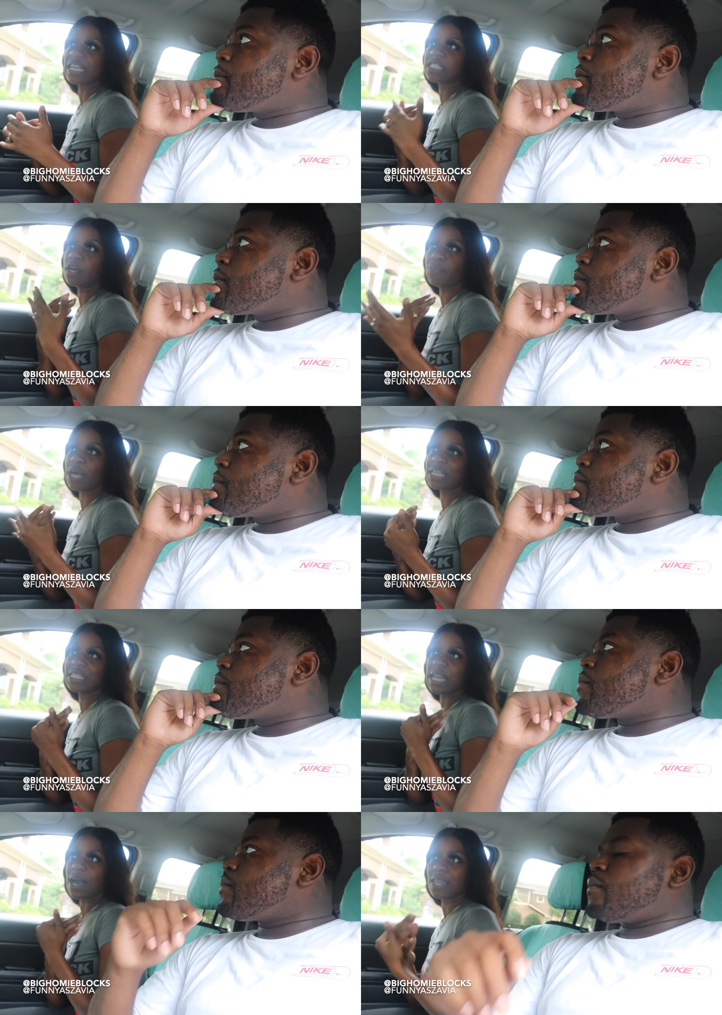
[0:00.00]
Speaker 1: his little brothers
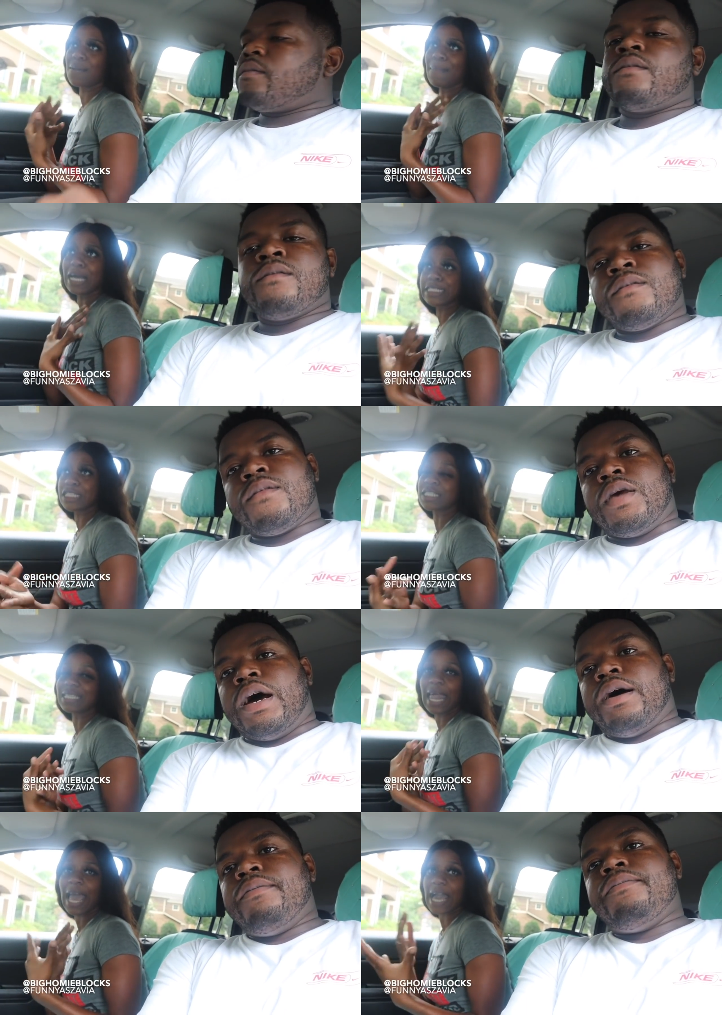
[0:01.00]
and all that. My sister,
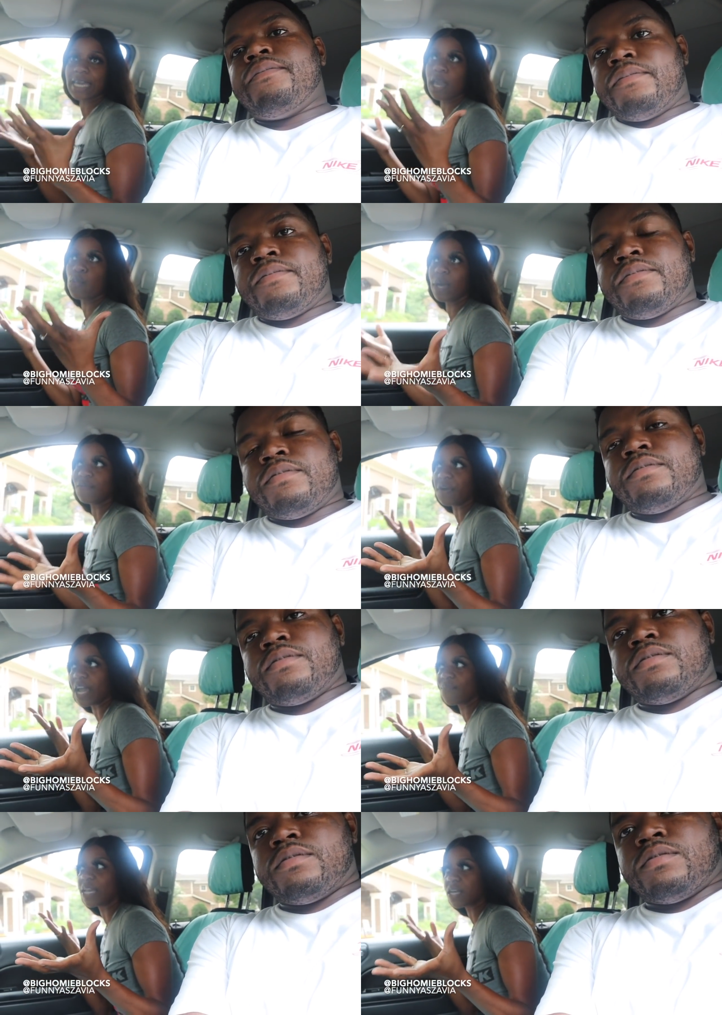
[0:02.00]
yep. I can't wait for
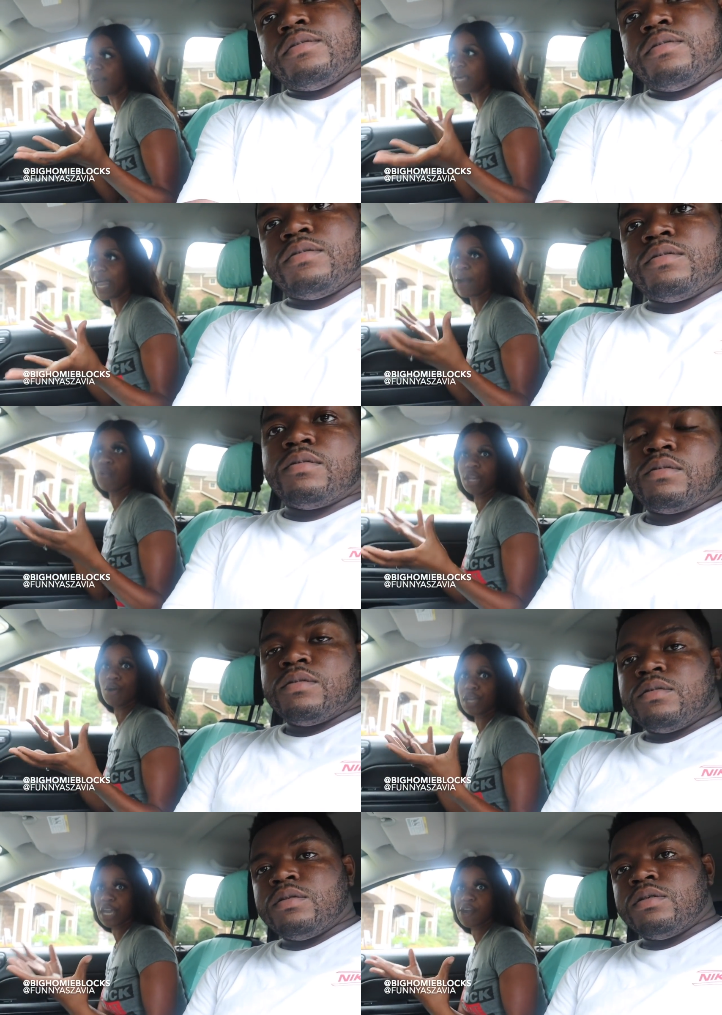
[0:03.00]
everybody to come out here. Like, we
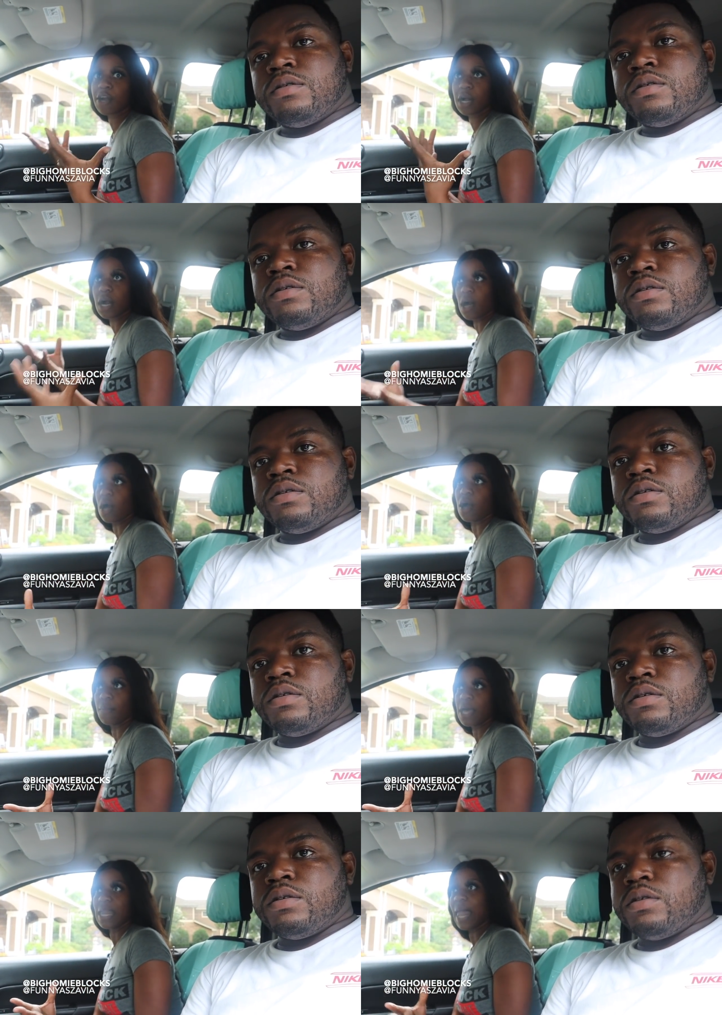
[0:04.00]
don't care. Come.
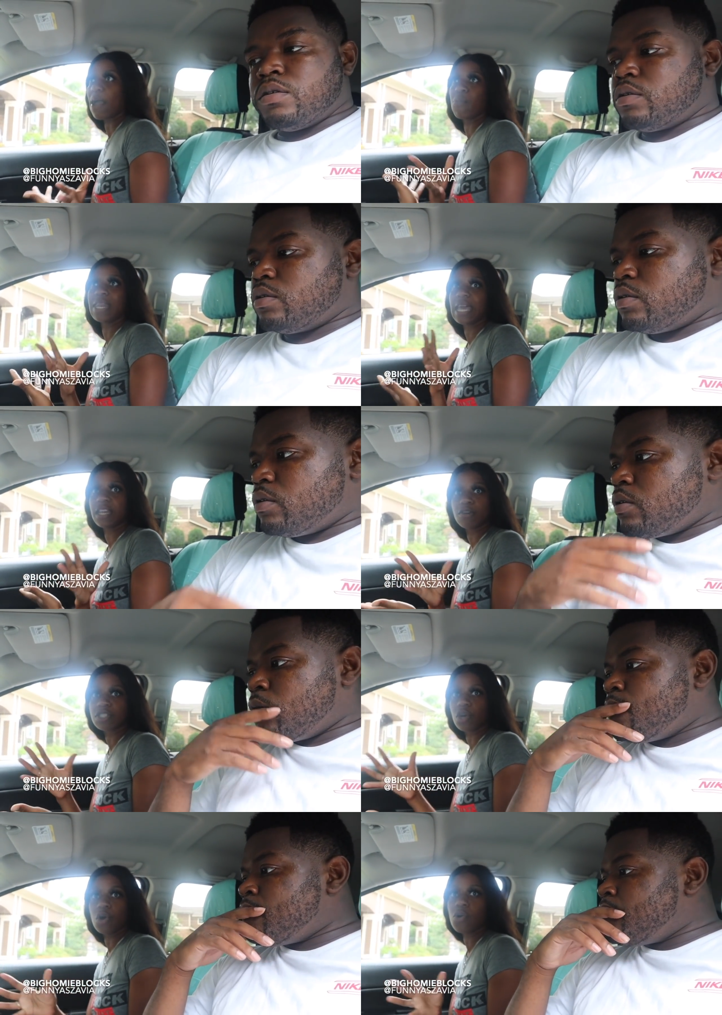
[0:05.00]
Like, when ain't no
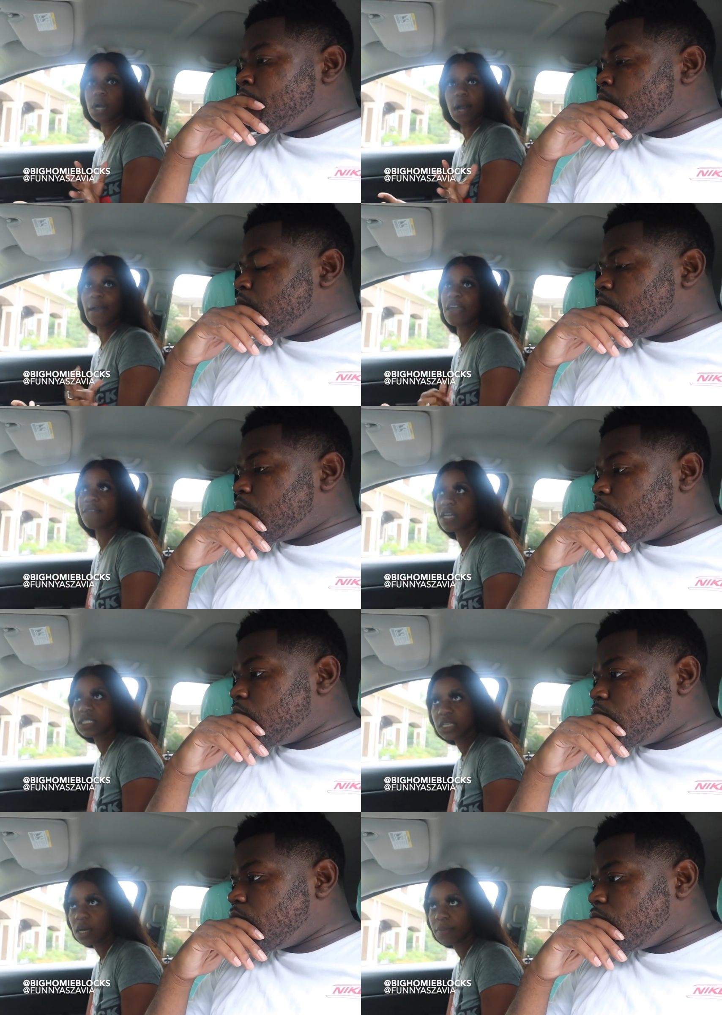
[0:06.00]
school, come out here for the
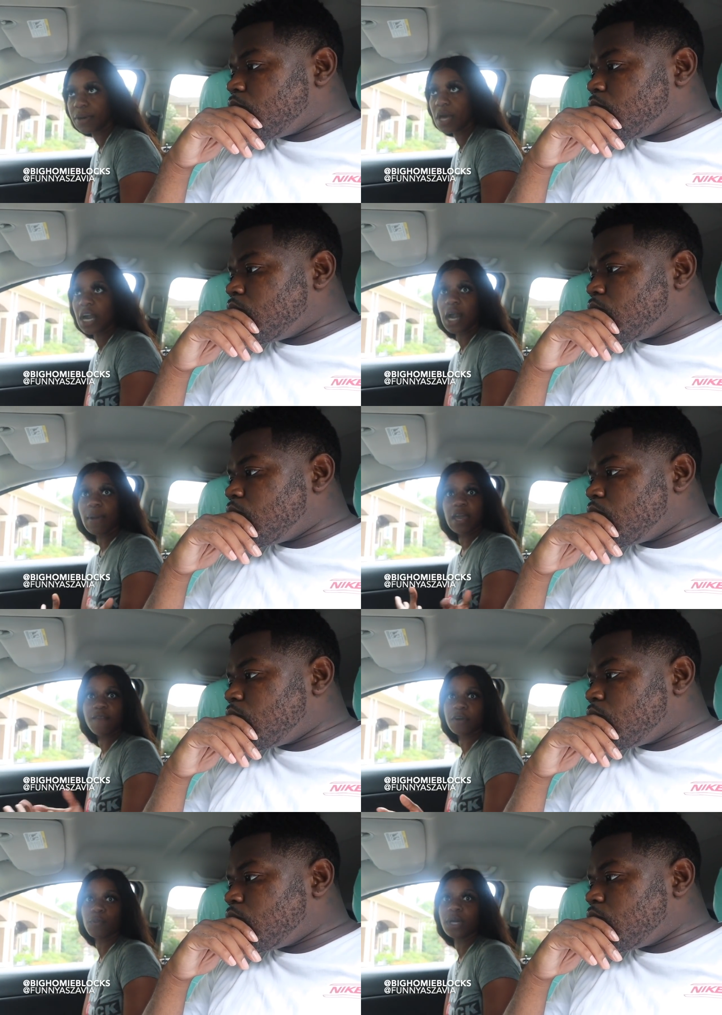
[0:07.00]
summer. Come out here
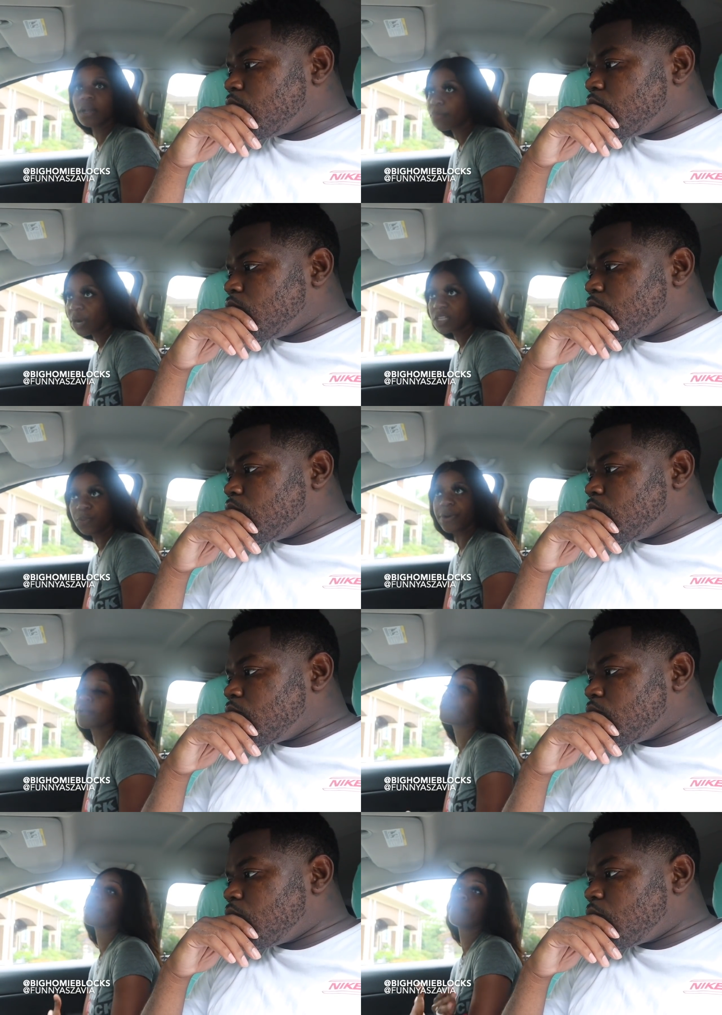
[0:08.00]
for winter break, spring
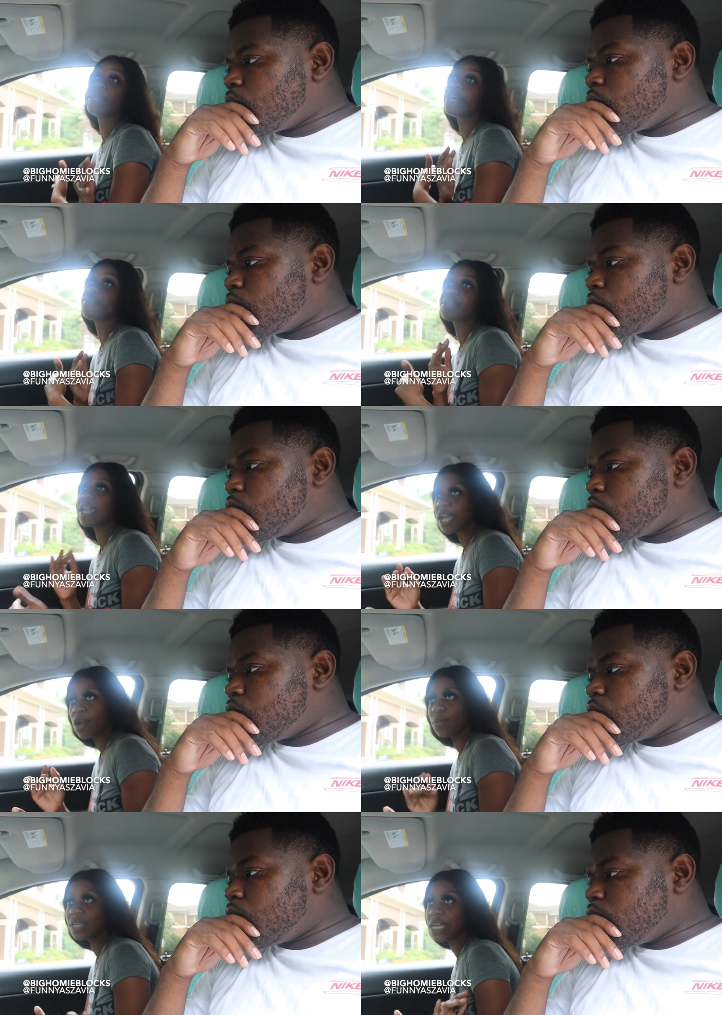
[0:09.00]
break. We don't care.
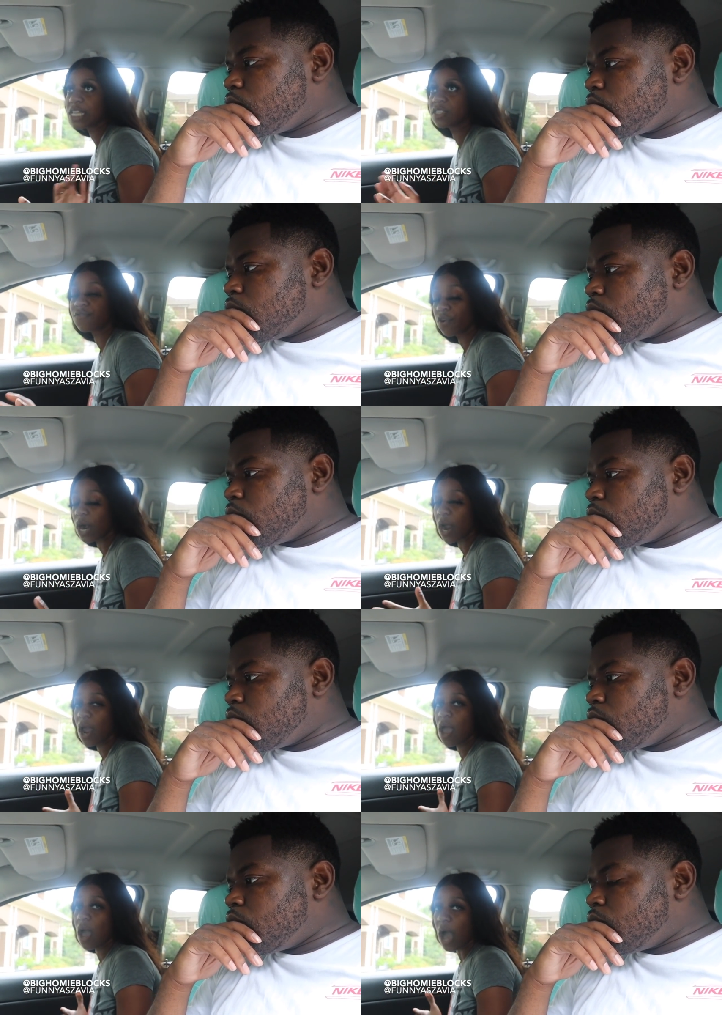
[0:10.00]
We did this for
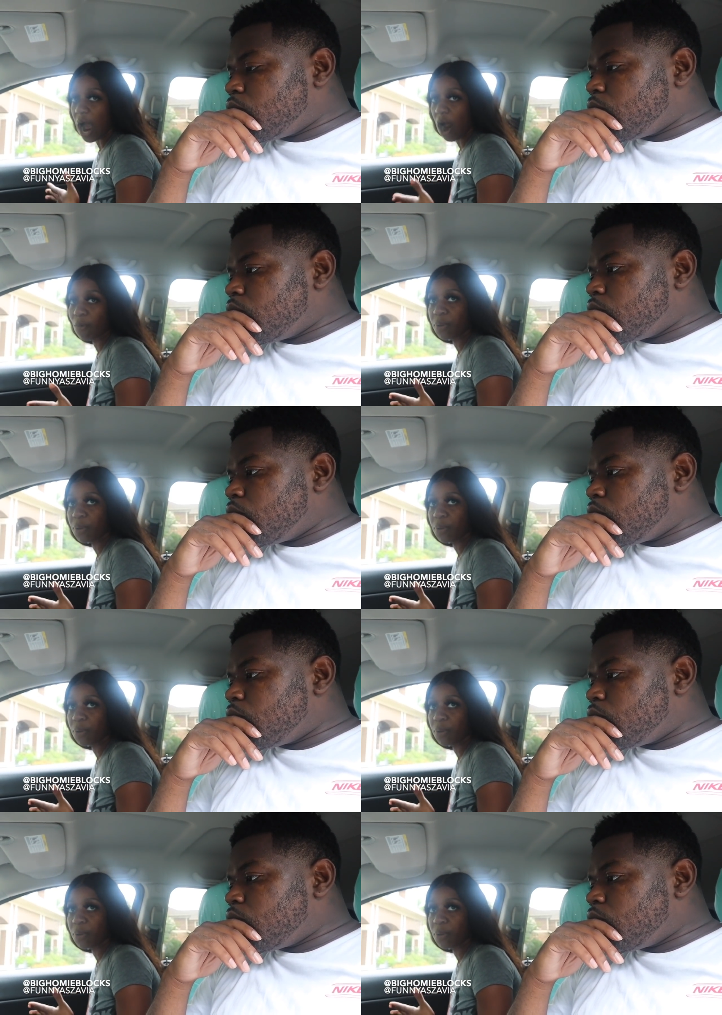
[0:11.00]
our